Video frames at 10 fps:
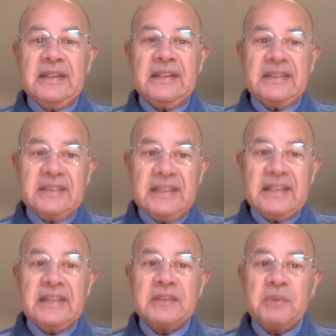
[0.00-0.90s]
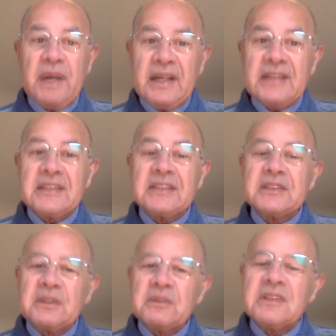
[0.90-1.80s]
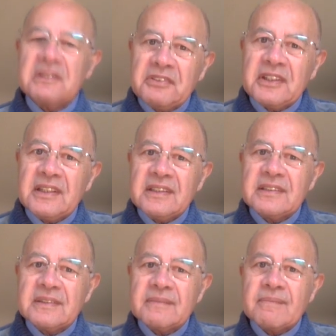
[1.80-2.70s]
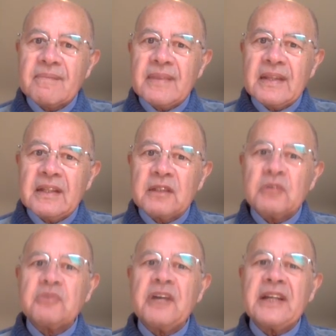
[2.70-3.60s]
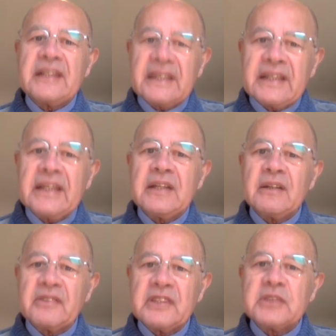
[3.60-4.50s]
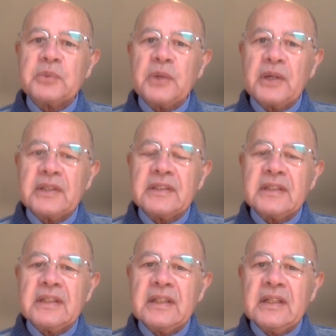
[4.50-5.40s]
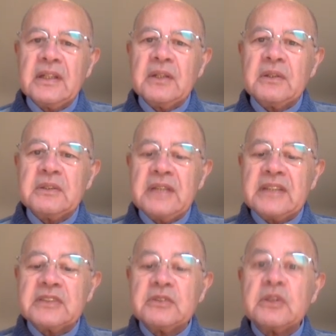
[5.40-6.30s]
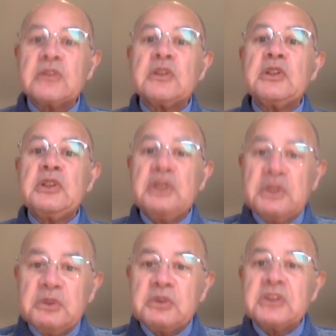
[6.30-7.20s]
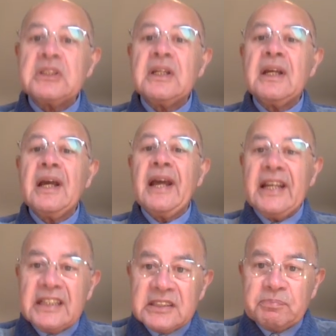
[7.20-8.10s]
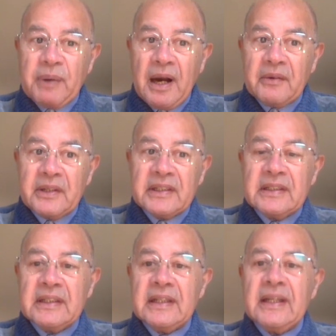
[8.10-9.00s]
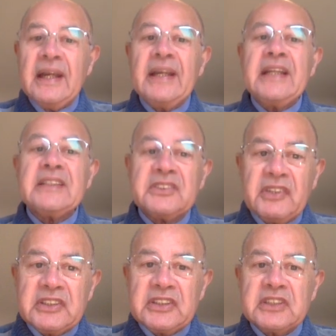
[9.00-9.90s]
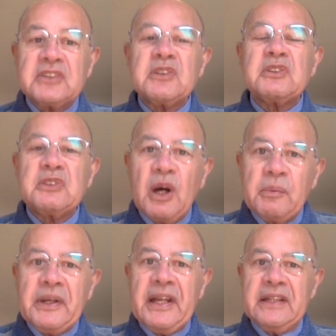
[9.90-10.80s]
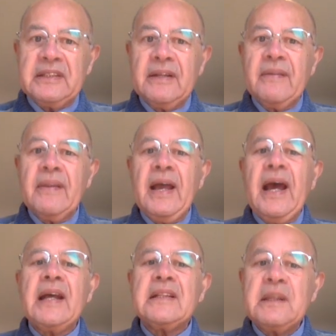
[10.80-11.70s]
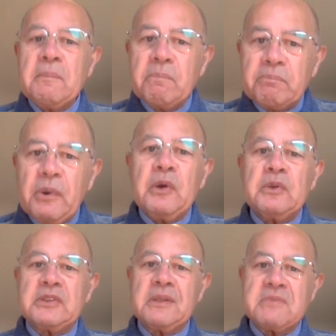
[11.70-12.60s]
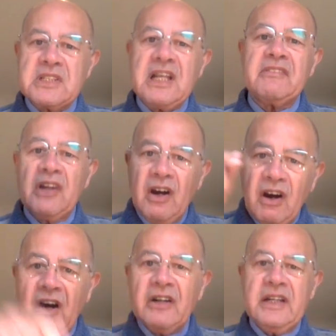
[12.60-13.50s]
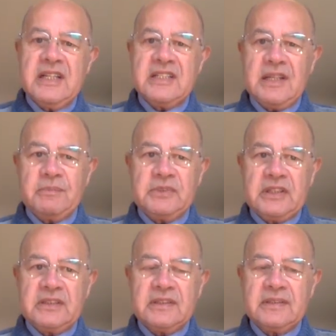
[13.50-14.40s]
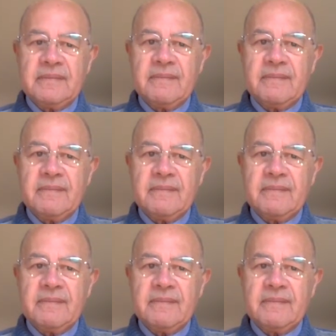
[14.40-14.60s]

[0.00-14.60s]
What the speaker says: Isn't this why it is so difficult to find a king of this world who does not use his power, his riches to dominate and impose himself on his subjects?